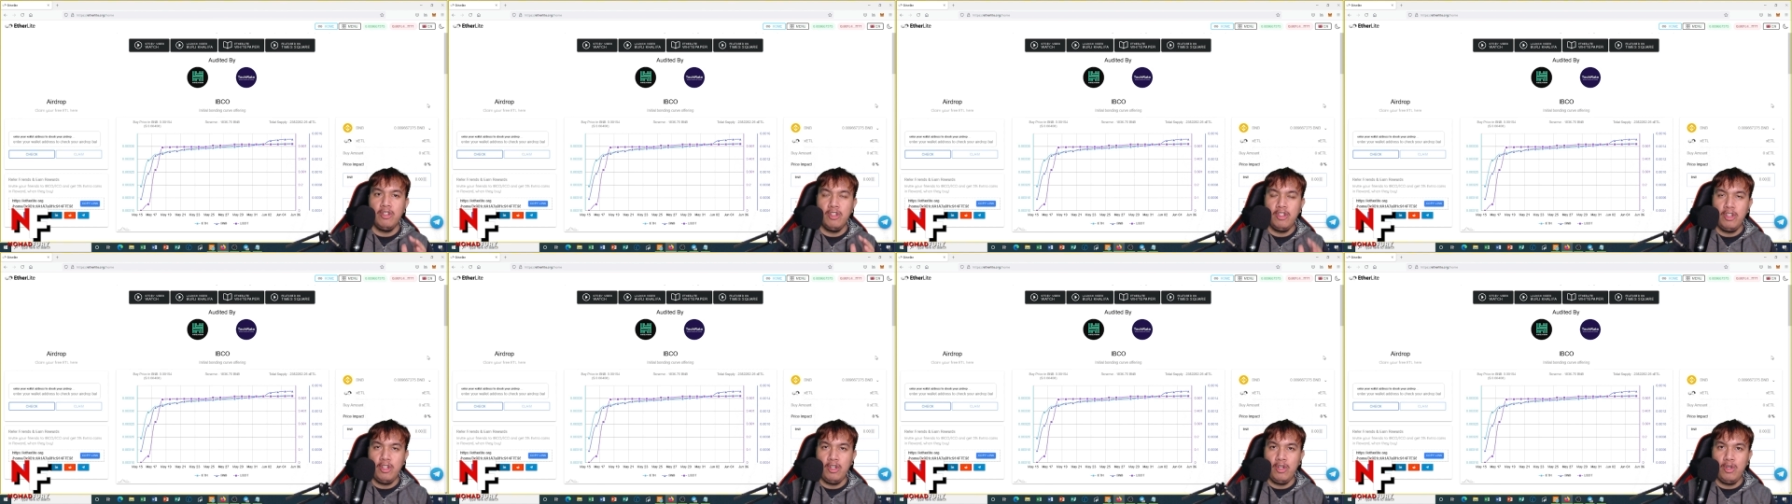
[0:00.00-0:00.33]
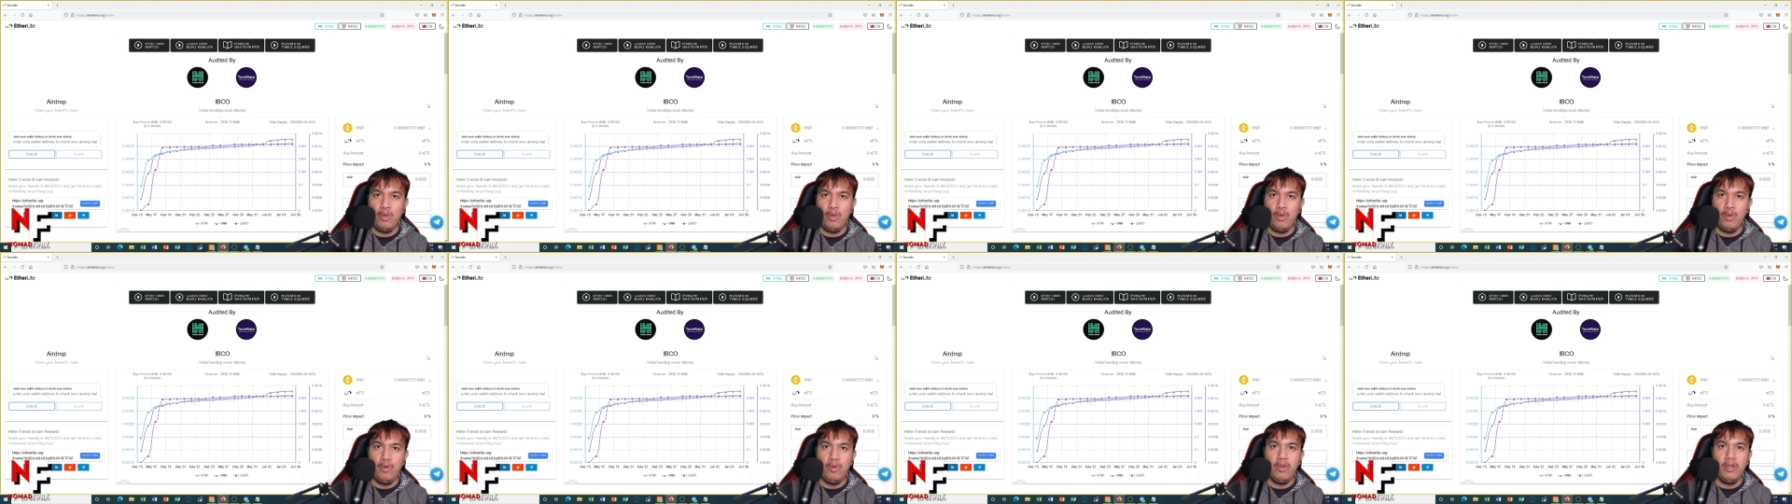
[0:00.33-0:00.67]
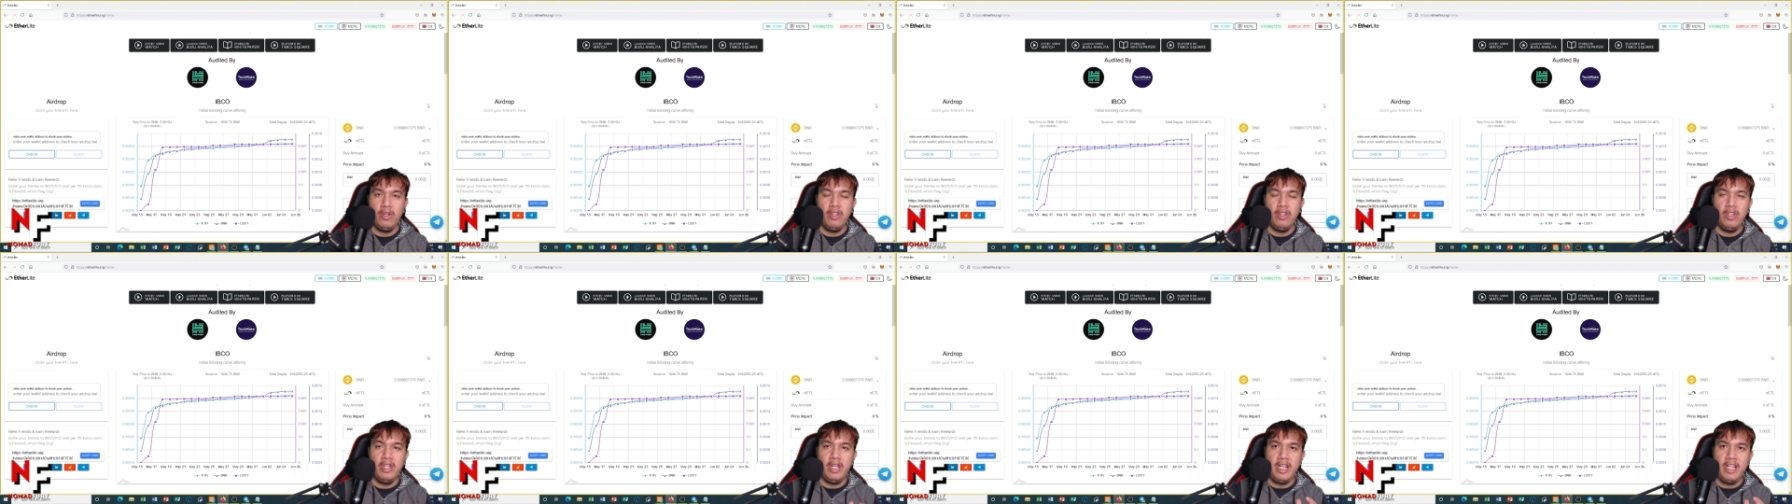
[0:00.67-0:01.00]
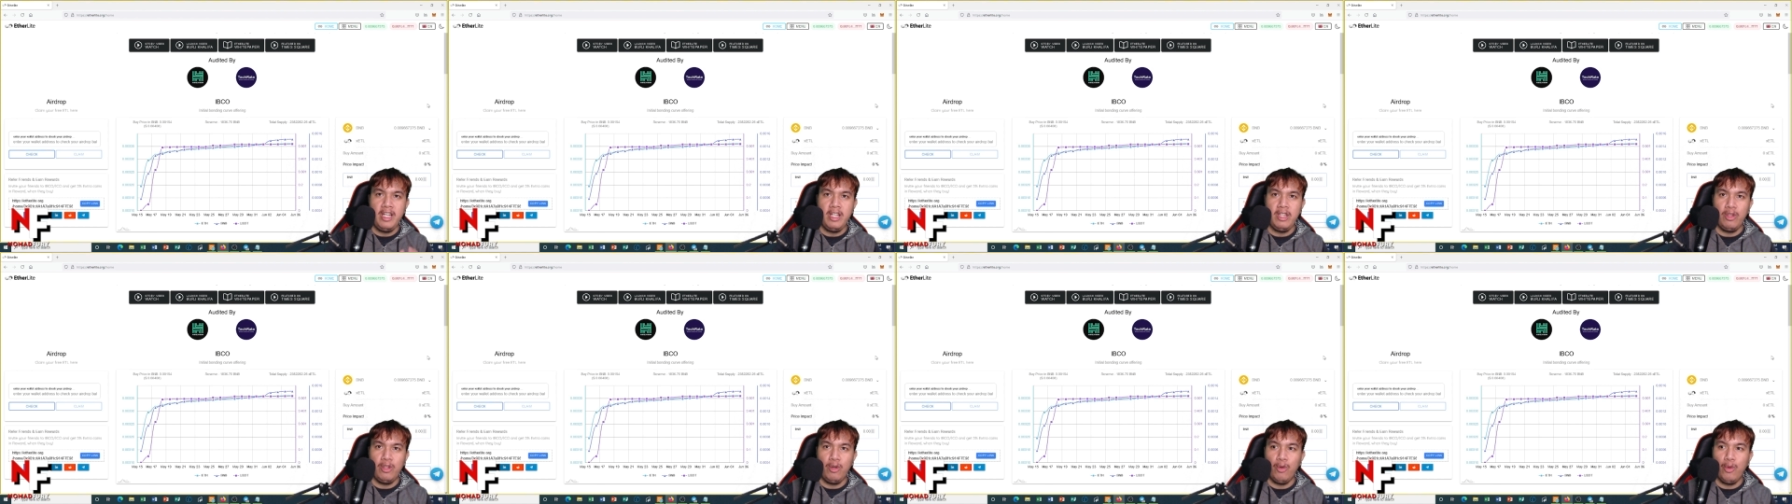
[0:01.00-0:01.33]
to the
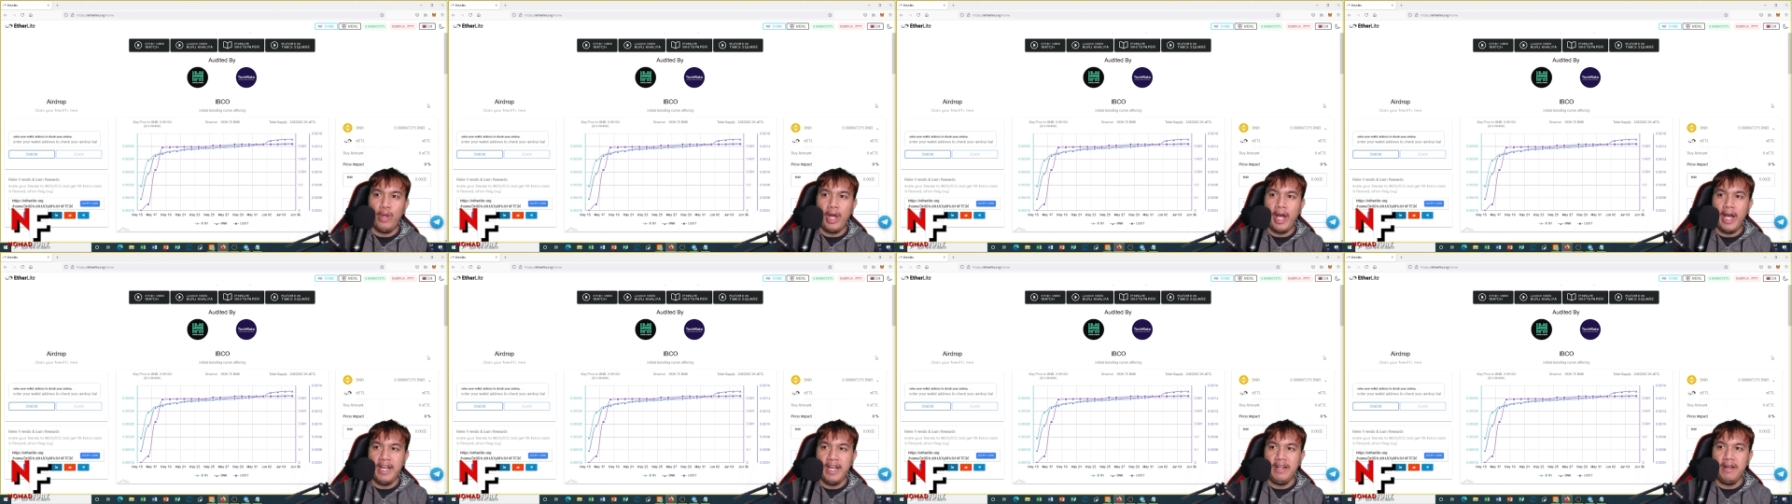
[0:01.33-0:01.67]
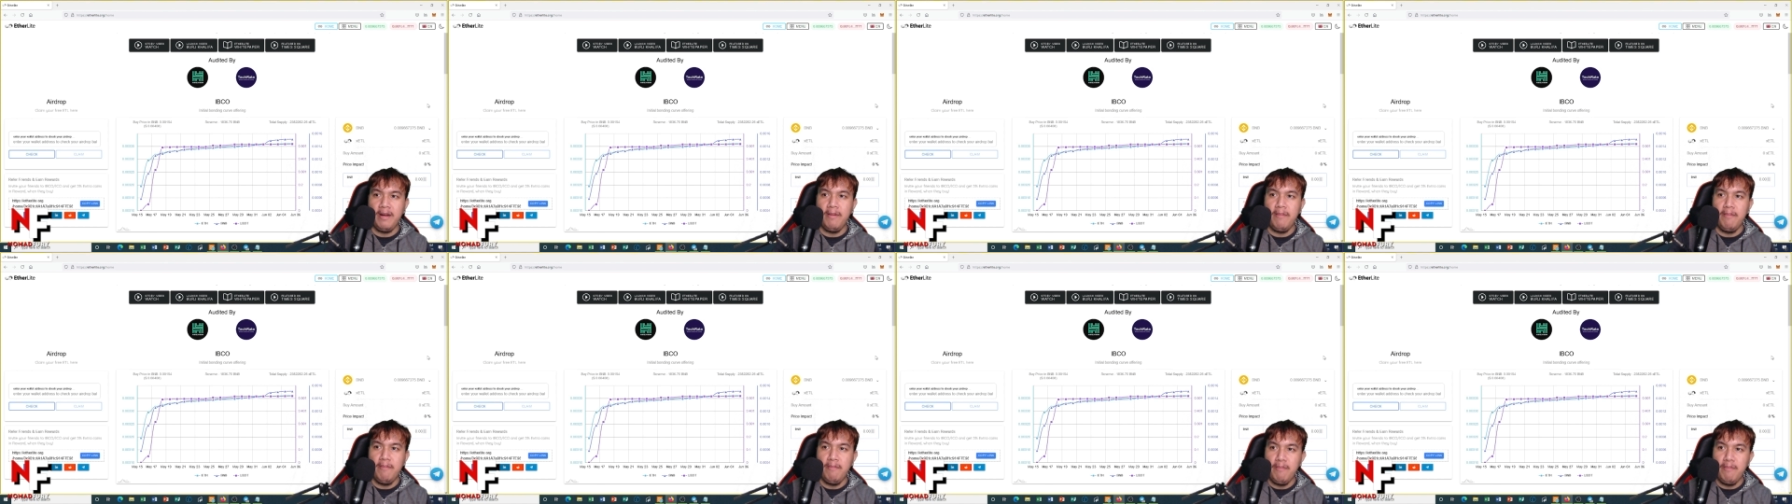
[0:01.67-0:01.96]
Etherlight